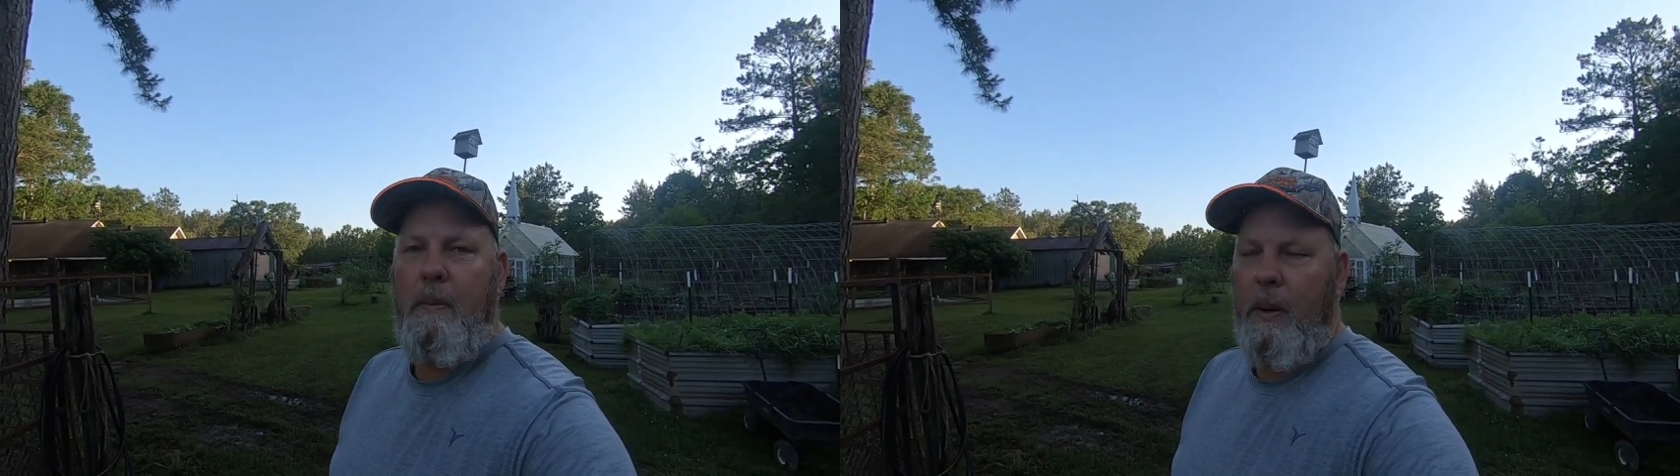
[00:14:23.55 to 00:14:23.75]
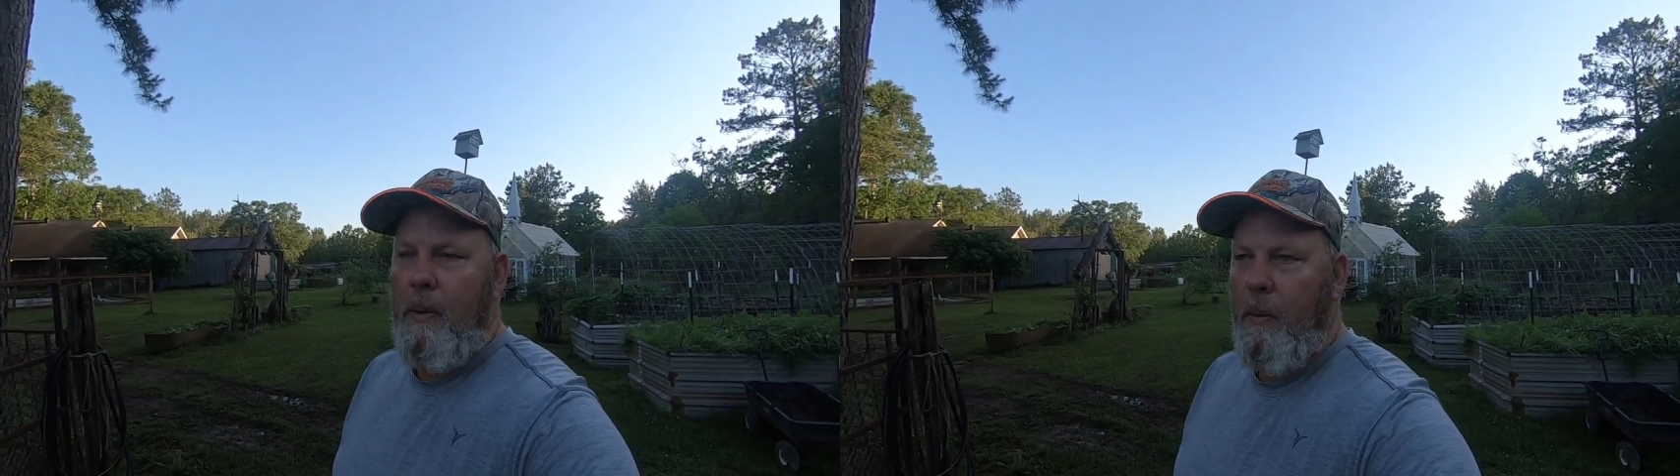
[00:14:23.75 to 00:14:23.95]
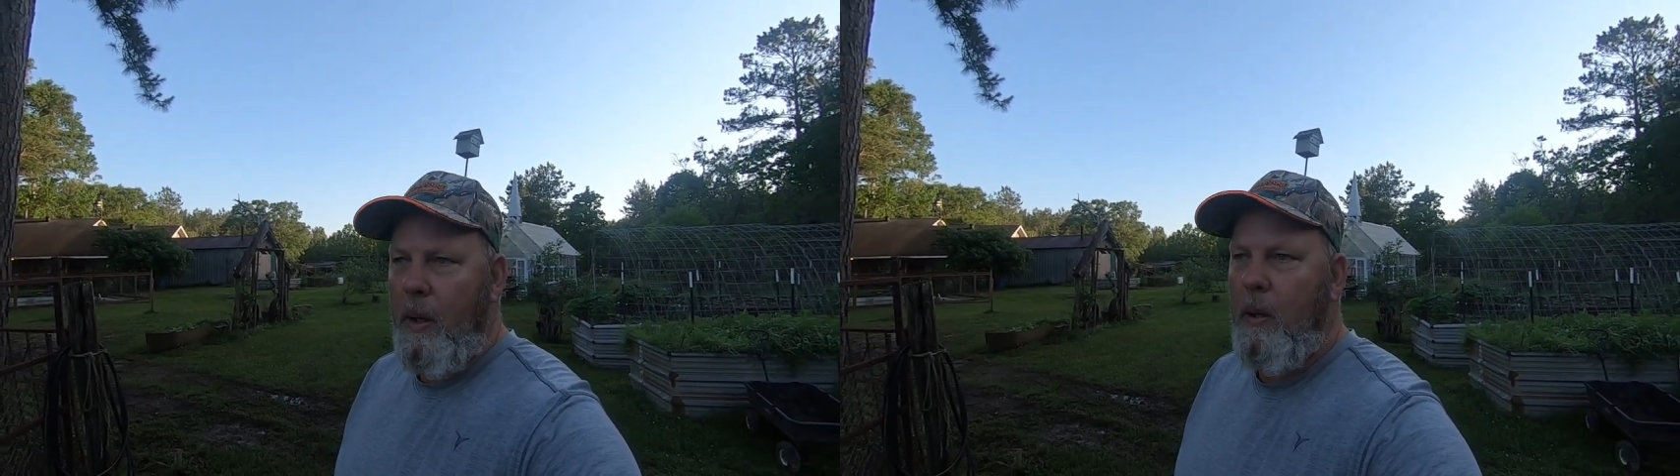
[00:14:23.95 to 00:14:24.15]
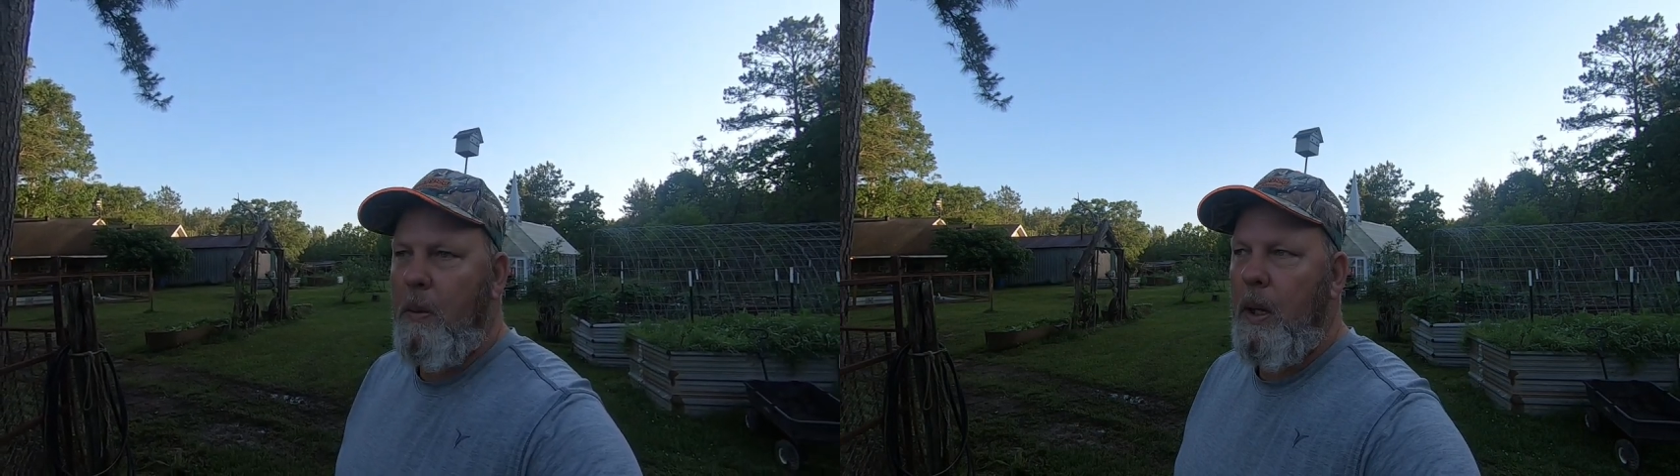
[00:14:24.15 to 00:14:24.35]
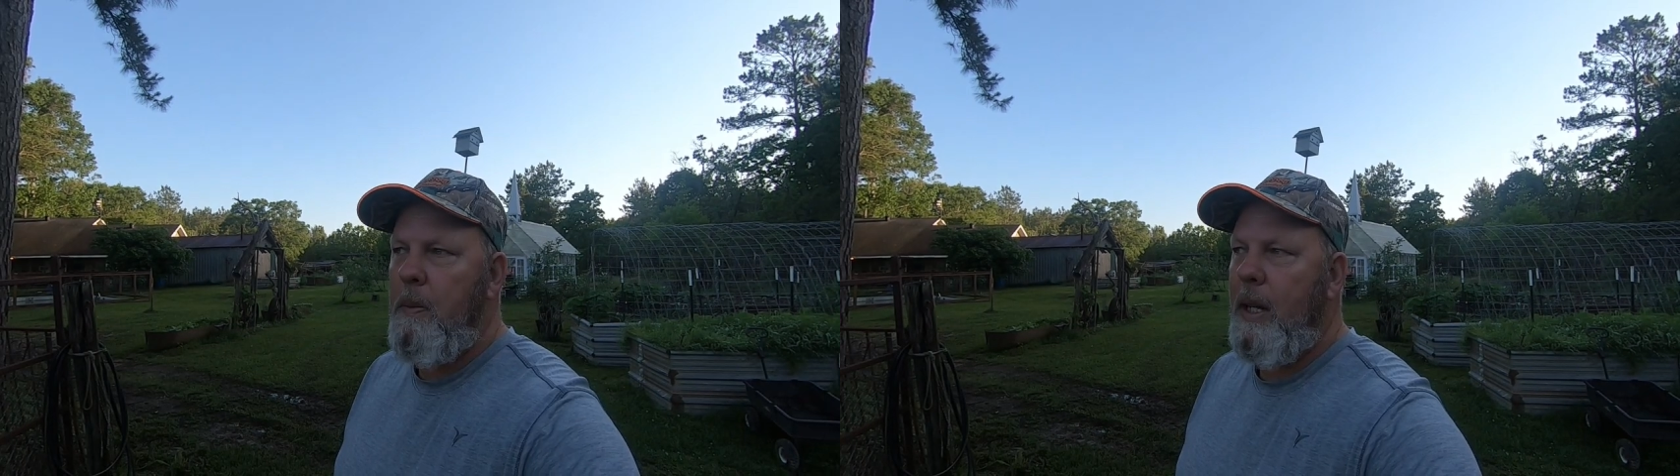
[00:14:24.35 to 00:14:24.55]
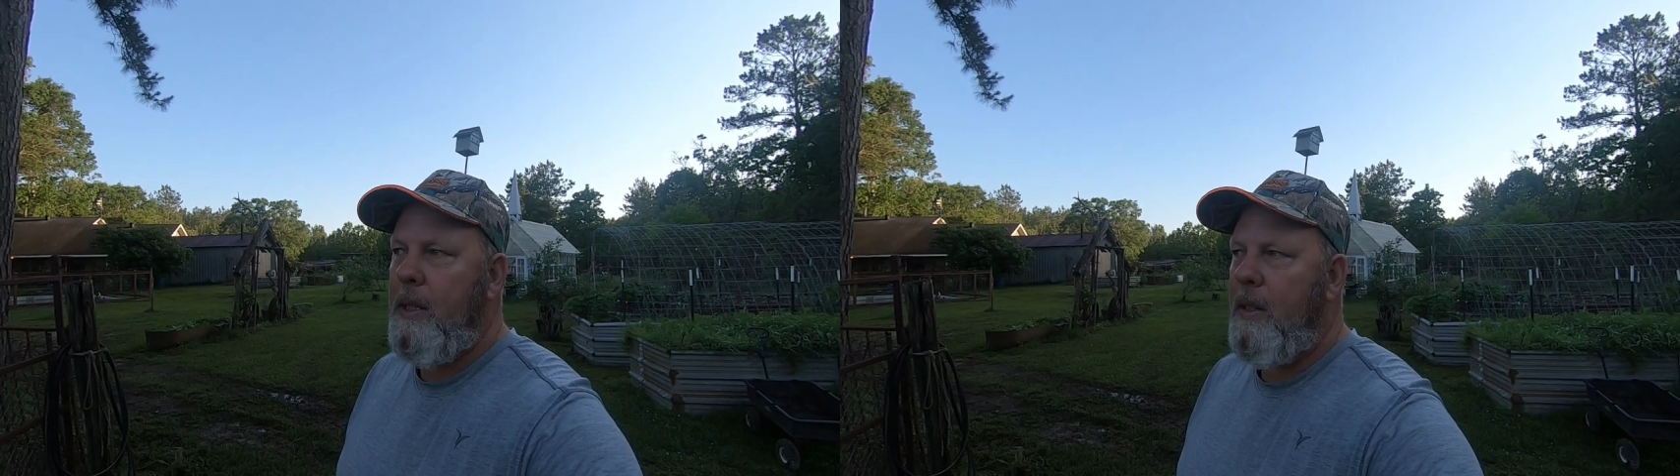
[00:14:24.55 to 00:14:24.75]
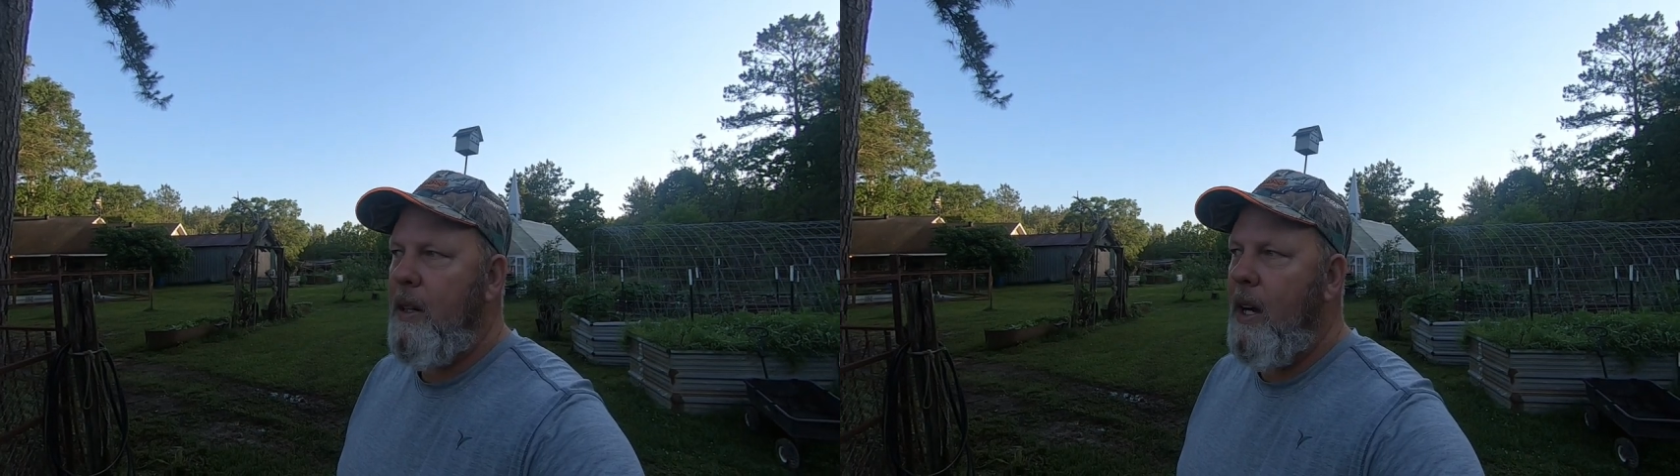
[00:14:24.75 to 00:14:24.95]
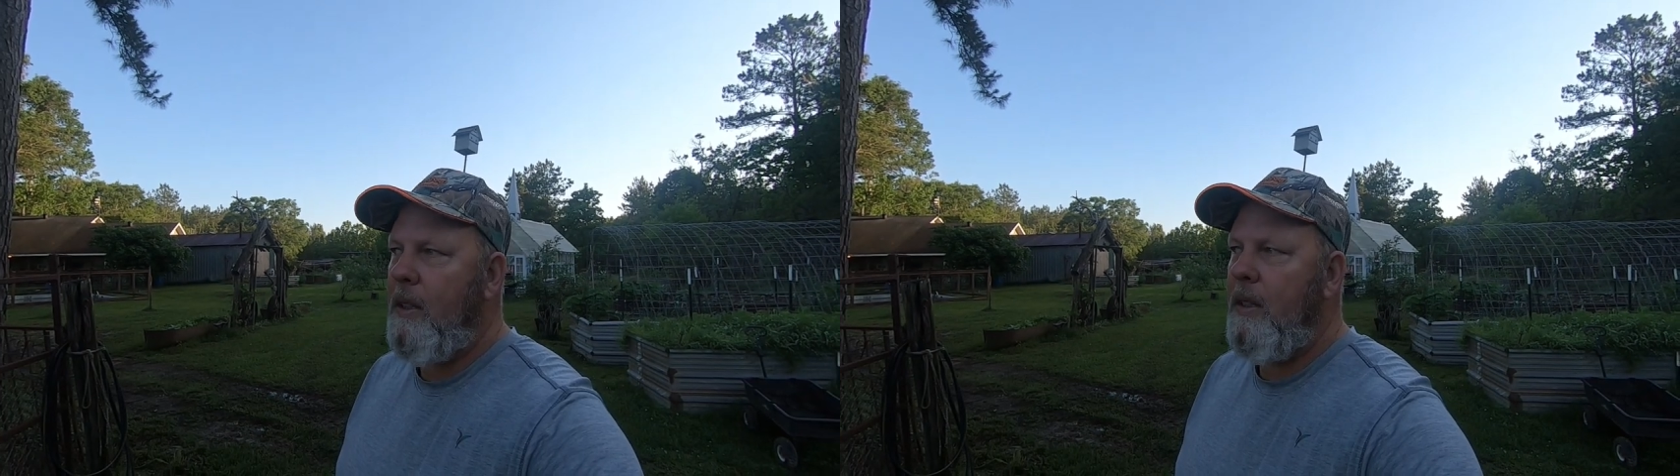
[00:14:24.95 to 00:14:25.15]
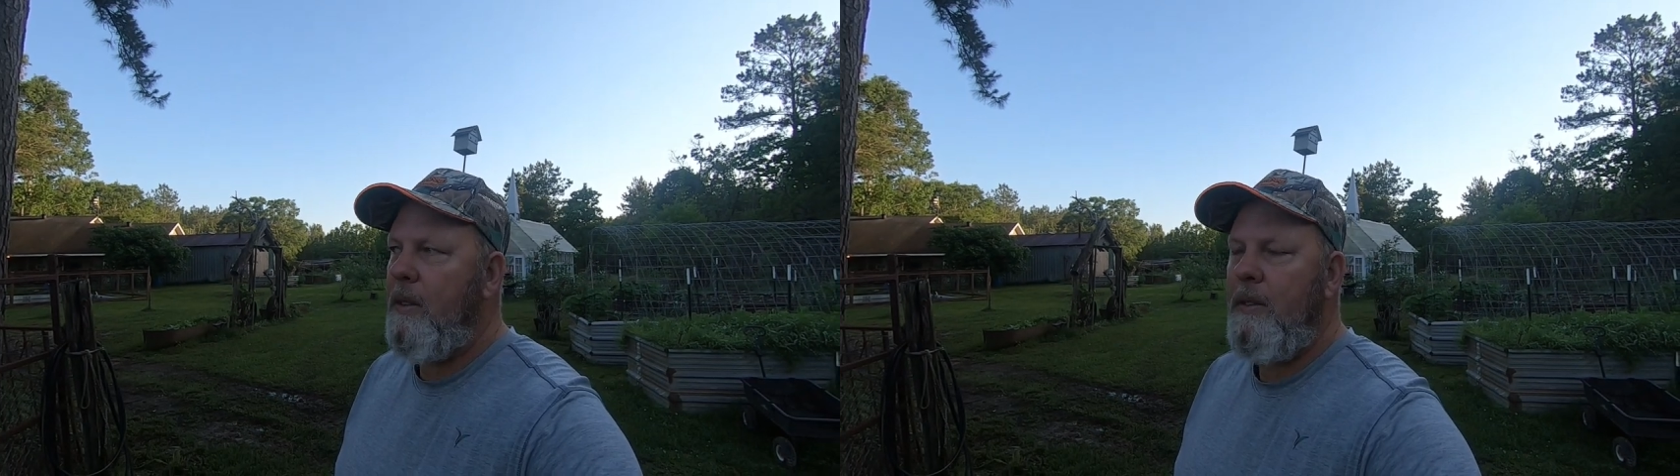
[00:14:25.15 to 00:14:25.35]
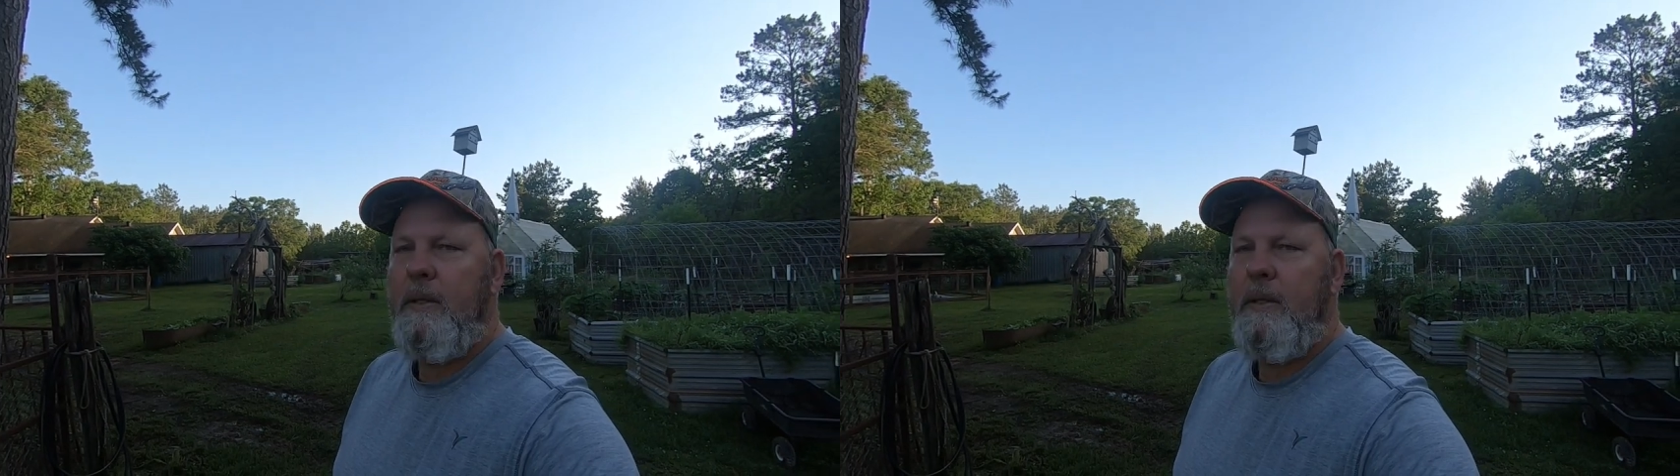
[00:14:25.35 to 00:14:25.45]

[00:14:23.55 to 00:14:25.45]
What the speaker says: but we're gonna bring her back to the doctor,